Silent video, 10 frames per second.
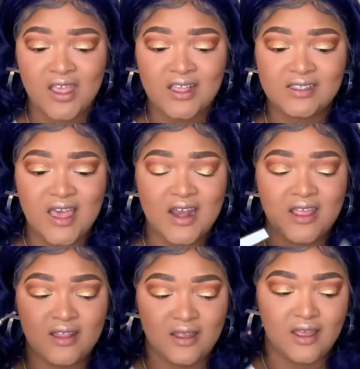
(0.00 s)
It's kind
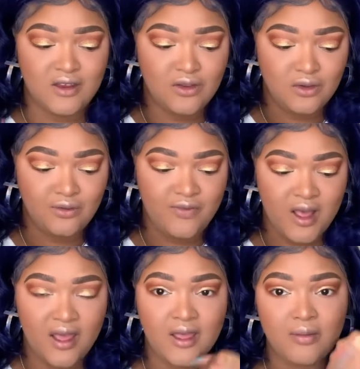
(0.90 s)
of a nude
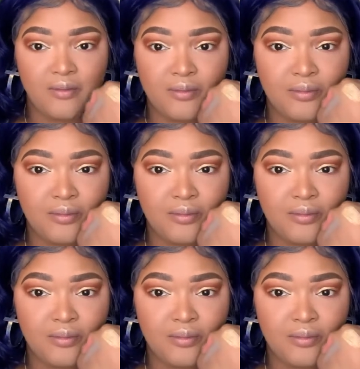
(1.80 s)
vibe,